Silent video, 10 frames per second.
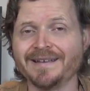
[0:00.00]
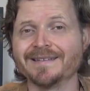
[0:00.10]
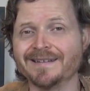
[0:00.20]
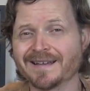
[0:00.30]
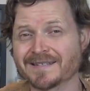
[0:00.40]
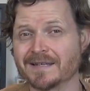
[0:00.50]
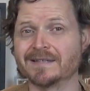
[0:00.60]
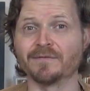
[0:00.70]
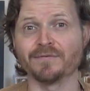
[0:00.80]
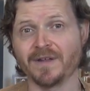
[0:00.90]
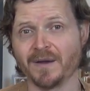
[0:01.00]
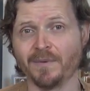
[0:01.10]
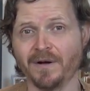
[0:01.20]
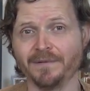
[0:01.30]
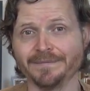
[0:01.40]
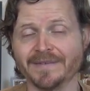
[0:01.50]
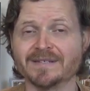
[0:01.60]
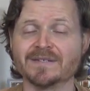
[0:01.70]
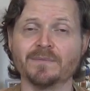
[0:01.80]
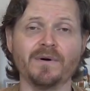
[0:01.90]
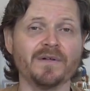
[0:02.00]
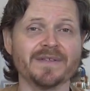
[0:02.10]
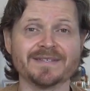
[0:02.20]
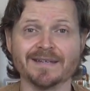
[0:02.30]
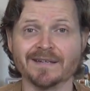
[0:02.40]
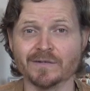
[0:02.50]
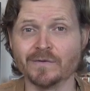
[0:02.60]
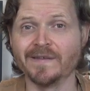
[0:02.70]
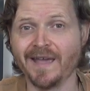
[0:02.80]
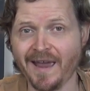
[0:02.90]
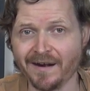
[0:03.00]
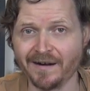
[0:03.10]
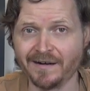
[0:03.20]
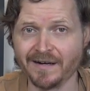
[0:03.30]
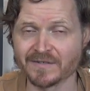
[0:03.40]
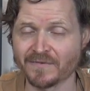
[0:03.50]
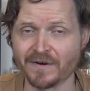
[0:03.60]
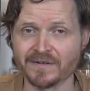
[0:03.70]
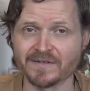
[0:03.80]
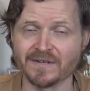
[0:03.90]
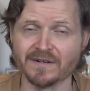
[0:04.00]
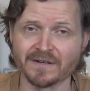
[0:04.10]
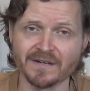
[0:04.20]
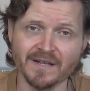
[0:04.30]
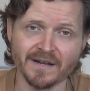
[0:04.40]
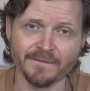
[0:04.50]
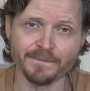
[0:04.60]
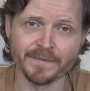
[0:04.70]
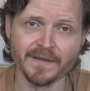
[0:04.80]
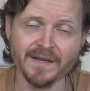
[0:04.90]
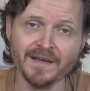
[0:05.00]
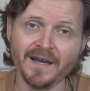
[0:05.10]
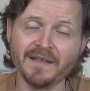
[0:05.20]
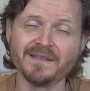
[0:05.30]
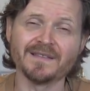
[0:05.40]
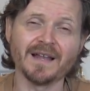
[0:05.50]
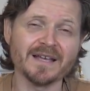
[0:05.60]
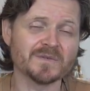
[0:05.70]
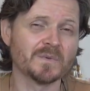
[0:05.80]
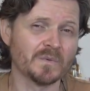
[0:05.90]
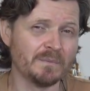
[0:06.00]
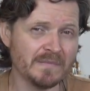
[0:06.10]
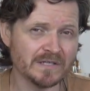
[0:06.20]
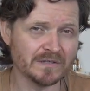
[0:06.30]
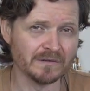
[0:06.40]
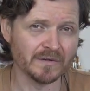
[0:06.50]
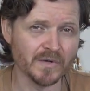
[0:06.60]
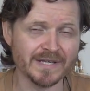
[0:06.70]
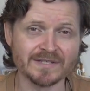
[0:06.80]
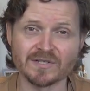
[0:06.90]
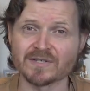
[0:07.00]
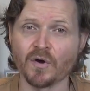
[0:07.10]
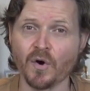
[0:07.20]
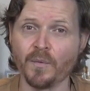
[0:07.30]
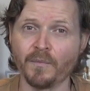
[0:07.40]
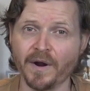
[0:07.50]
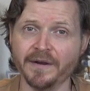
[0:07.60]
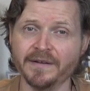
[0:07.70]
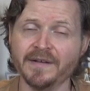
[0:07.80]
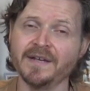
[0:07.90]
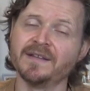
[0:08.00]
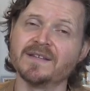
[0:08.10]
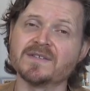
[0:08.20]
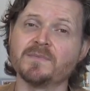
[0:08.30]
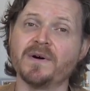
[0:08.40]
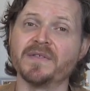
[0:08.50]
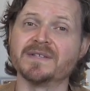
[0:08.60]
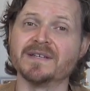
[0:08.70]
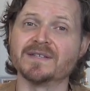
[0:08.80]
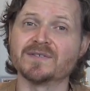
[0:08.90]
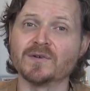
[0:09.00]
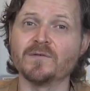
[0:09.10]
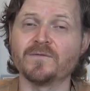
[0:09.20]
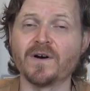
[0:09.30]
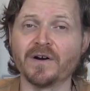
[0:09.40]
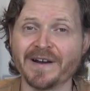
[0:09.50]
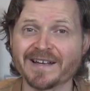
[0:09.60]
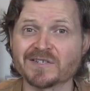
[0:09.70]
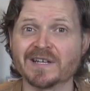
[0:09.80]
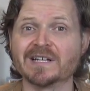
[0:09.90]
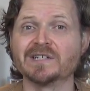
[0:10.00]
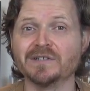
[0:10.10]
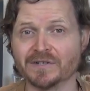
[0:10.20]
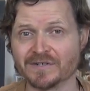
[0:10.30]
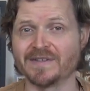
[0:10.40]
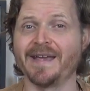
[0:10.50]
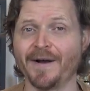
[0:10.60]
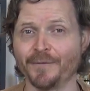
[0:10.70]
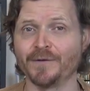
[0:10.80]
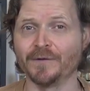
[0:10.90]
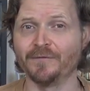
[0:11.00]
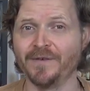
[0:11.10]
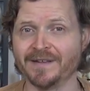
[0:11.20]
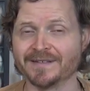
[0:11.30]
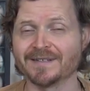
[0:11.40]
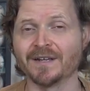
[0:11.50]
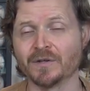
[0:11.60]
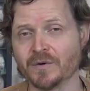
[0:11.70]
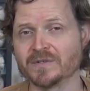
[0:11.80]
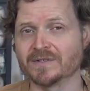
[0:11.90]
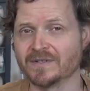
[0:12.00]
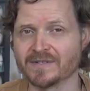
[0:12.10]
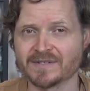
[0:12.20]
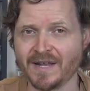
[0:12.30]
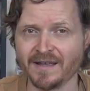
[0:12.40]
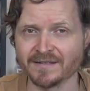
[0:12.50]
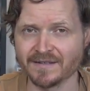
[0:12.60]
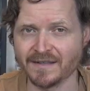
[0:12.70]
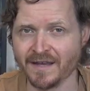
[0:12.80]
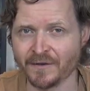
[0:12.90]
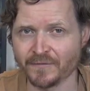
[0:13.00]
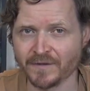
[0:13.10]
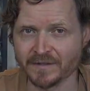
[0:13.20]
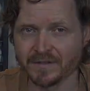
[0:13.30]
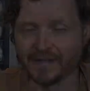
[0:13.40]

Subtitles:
The next is a fly ball. This is a ball that's hit into the air as far as the hitter can hit it. And then the last one we'll mention real quick is just the home run. This is a ball that's hit so far it actually clears the outfield fence and goes into the stands in the outfield.